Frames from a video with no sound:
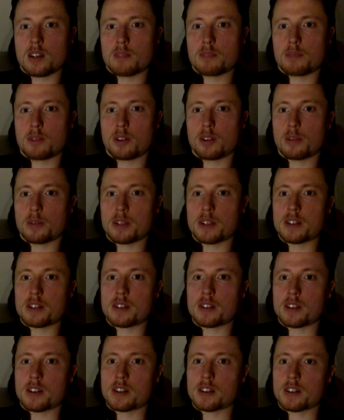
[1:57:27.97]
Paul B
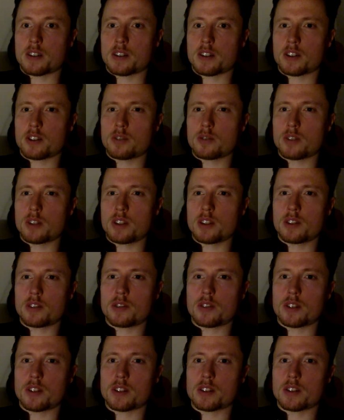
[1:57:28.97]
says, "Are you
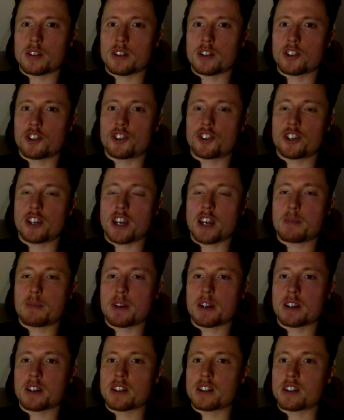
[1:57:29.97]
interested in
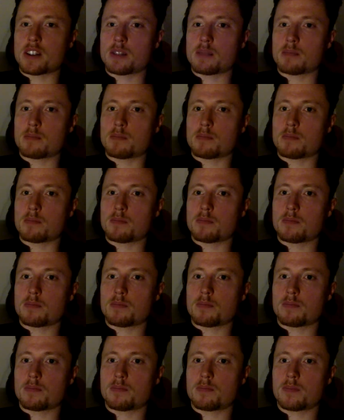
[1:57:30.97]
shamanism?
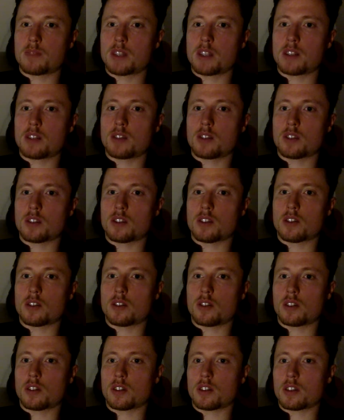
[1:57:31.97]
Did not
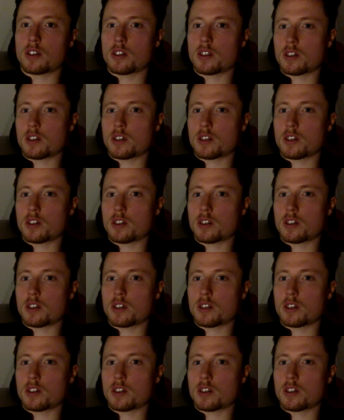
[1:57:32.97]
thought